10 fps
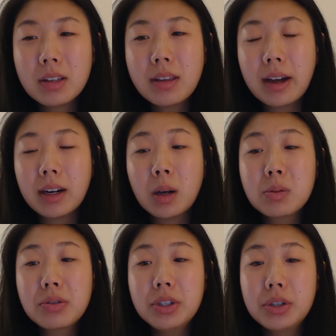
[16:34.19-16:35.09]
That
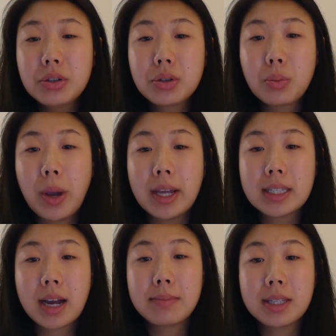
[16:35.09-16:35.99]
helped reduce wait
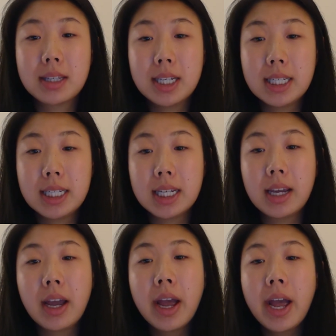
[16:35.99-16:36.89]
times in the
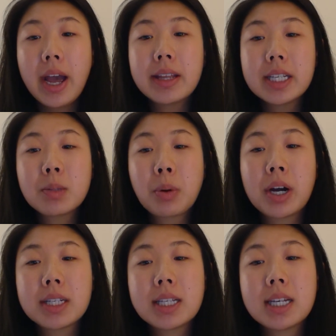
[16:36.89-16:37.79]
ED, and this
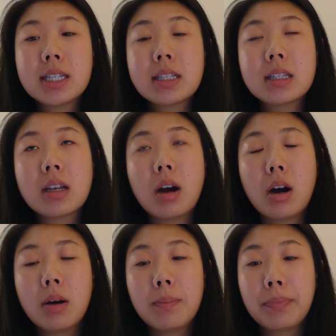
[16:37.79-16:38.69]
process
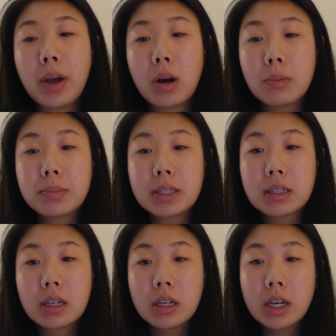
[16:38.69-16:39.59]
helps
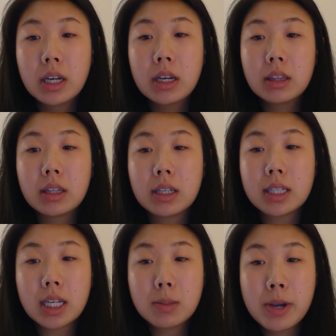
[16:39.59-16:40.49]
the
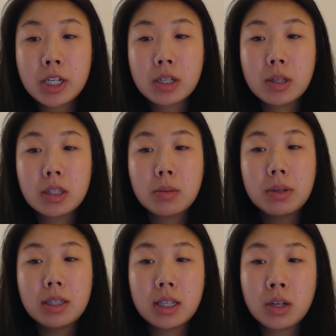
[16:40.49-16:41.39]
sickest patient to
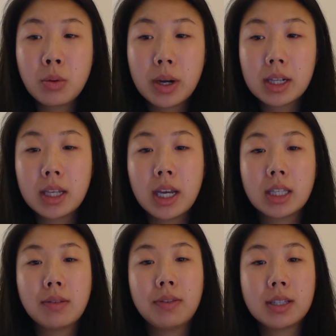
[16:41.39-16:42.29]
be seen quickly
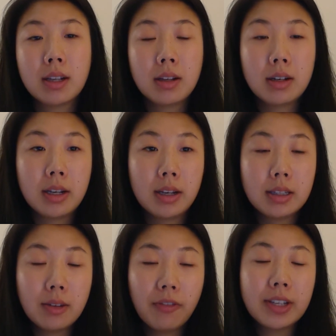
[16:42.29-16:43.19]
and to
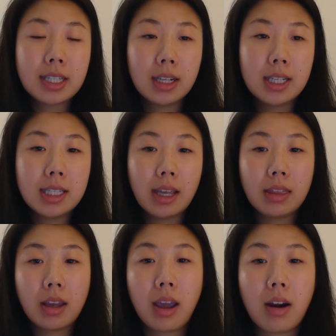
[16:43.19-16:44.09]
facilitate
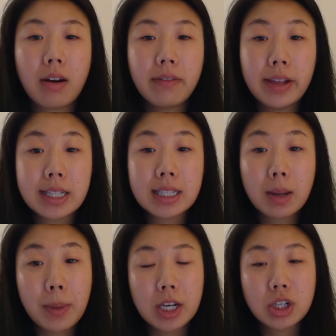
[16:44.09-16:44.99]
the care of less
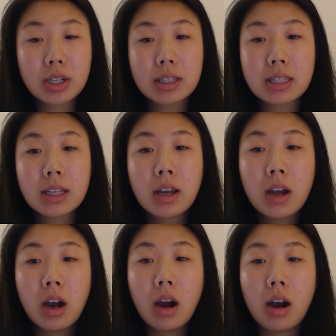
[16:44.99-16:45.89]
sick patients.
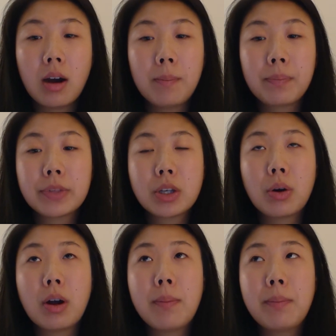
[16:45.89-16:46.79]
So